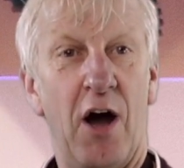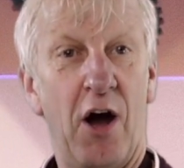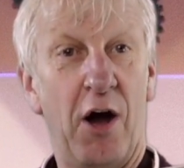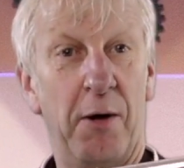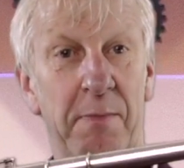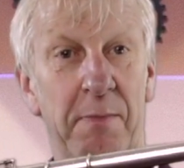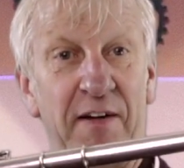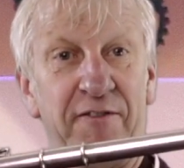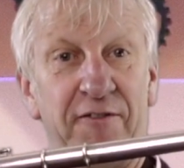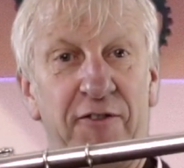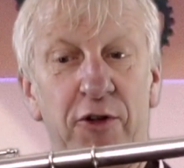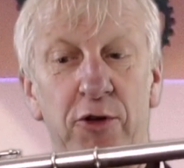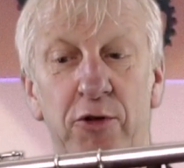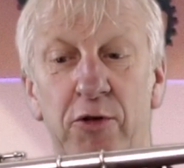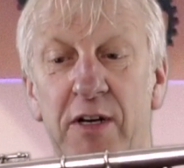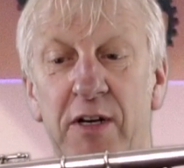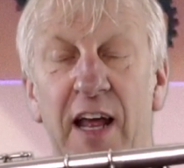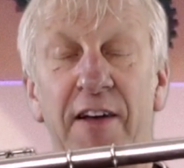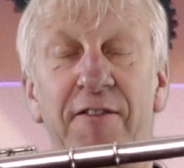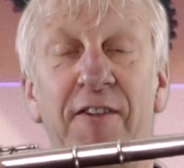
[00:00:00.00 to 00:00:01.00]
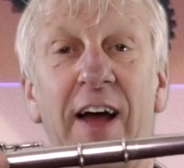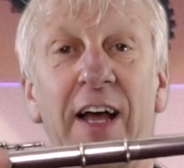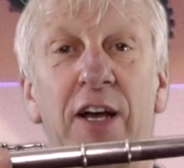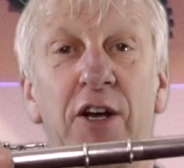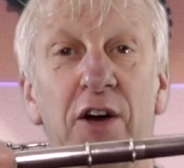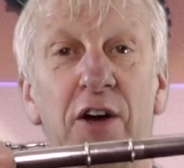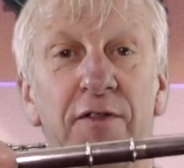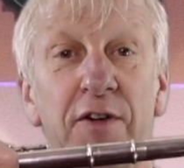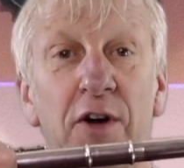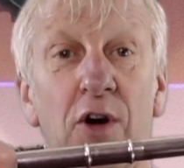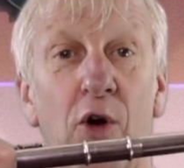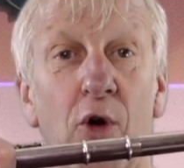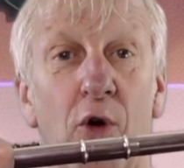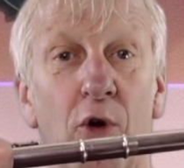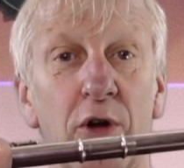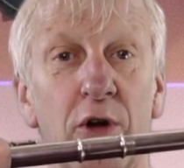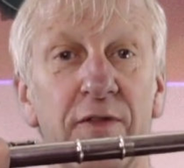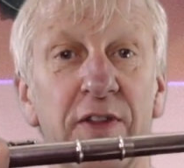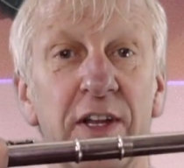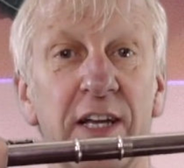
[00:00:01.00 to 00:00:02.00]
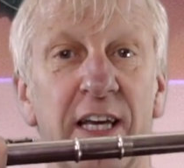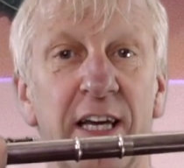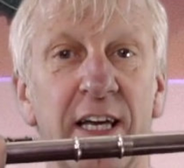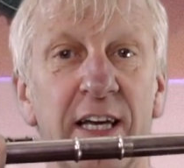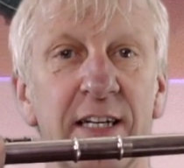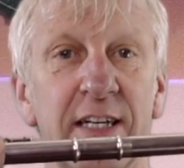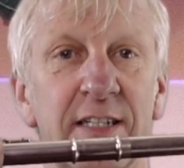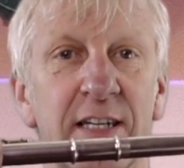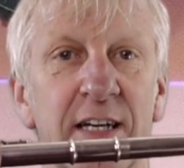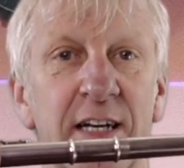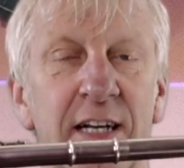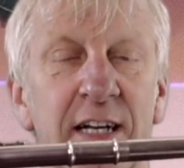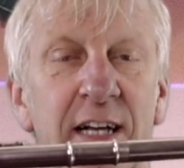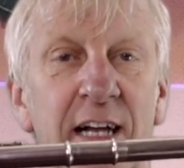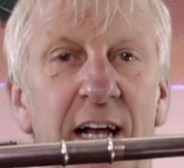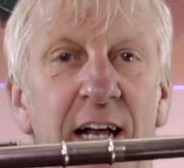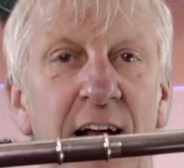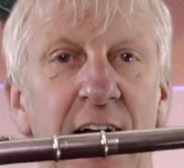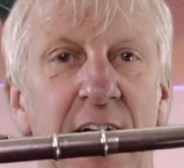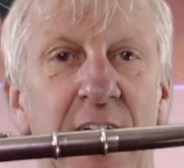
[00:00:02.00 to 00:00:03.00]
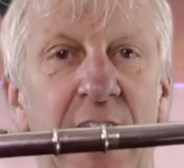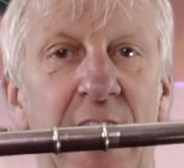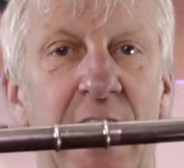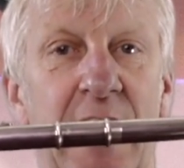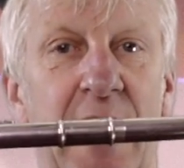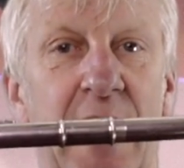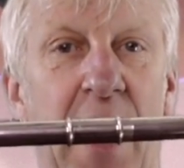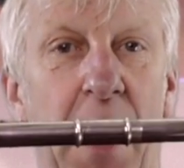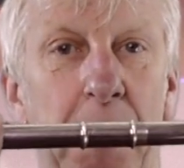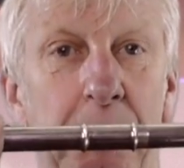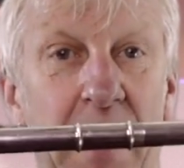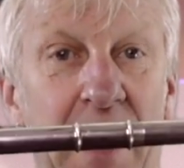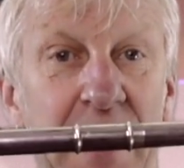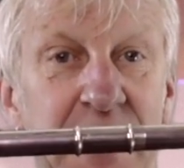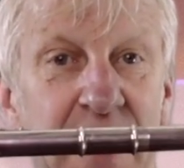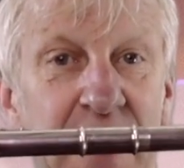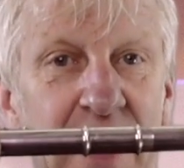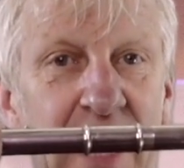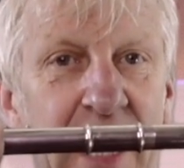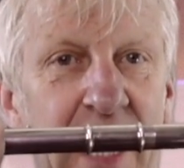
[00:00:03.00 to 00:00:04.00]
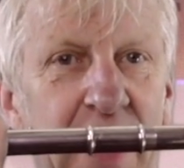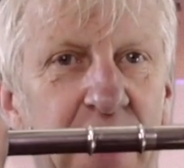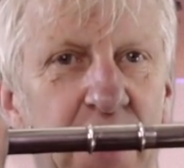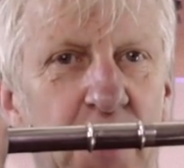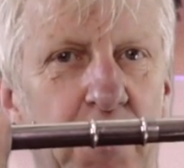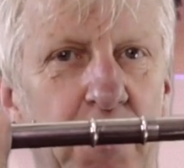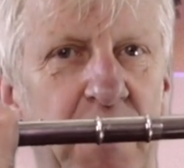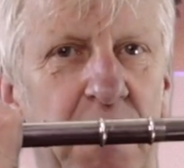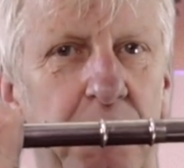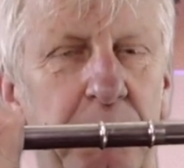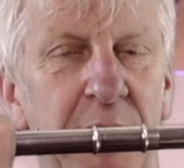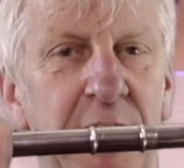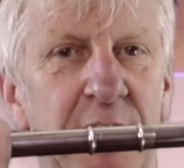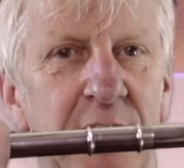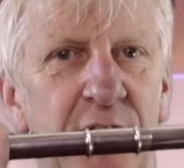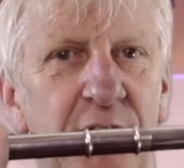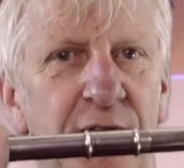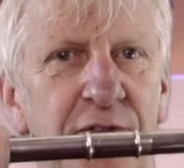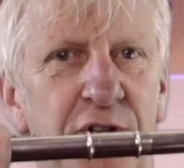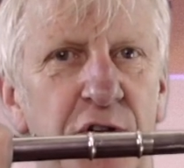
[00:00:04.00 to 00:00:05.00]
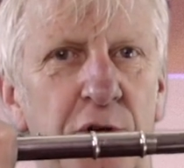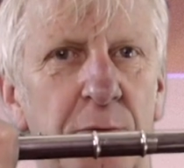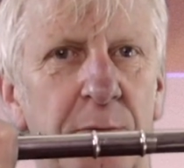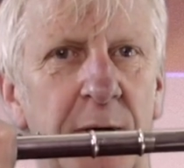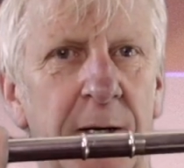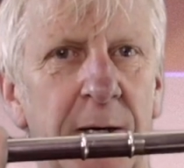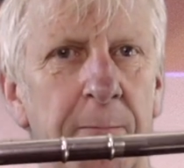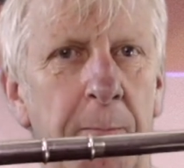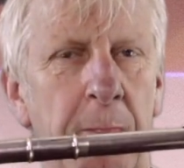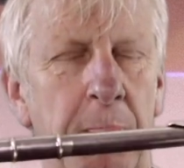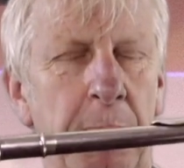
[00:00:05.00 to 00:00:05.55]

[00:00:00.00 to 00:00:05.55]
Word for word: on my flute, if I cover all of the keys, I basically end up with a piece of tubing.